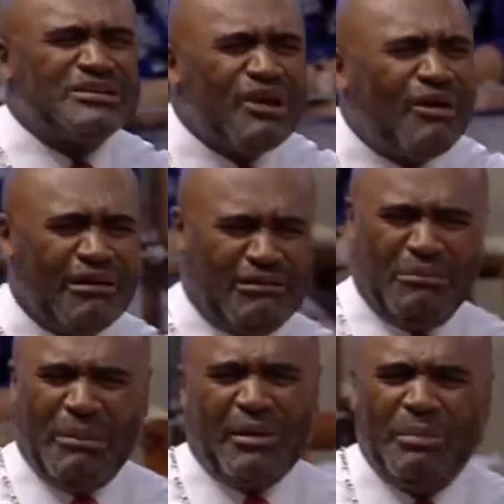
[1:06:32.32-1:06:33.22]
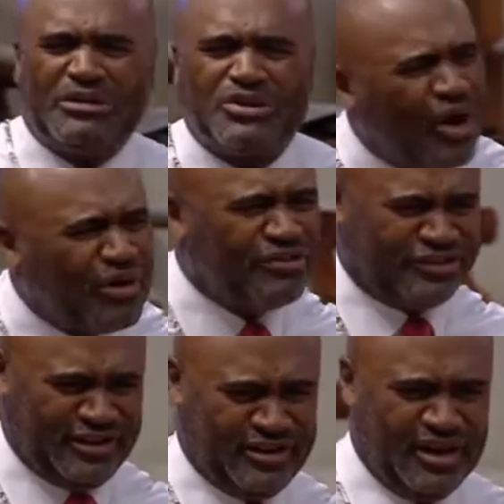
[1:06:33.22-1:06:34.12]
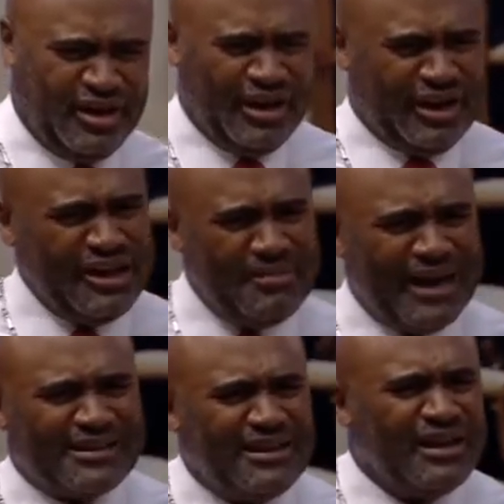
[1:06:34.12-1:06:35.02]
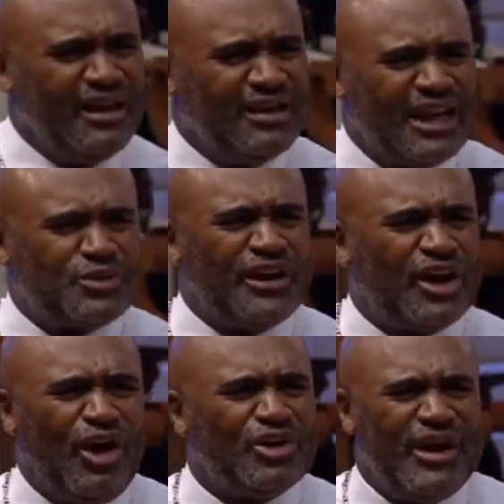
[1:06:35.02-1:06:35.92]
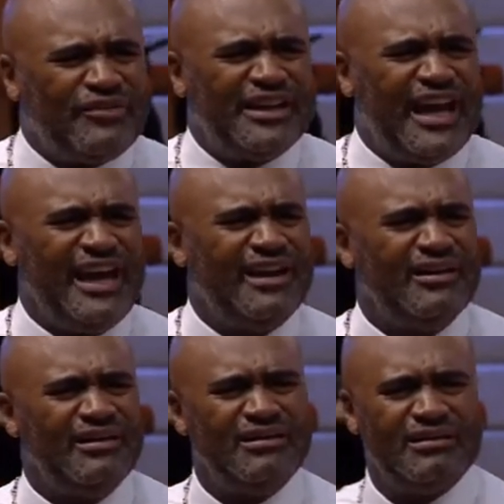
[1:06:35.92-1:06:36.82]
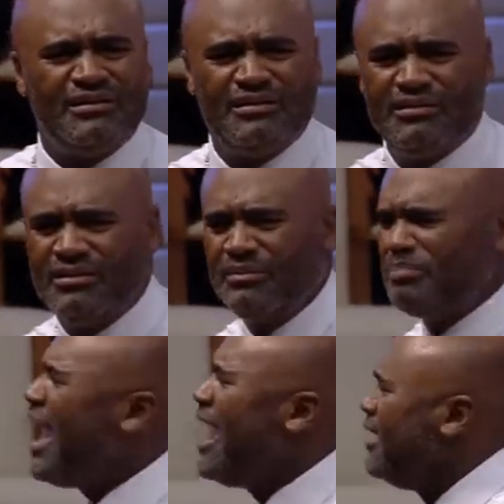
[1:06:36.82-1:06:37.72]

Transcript: You make me sorrowful. Can you imagine? That's what they call you every day. Pain, come here.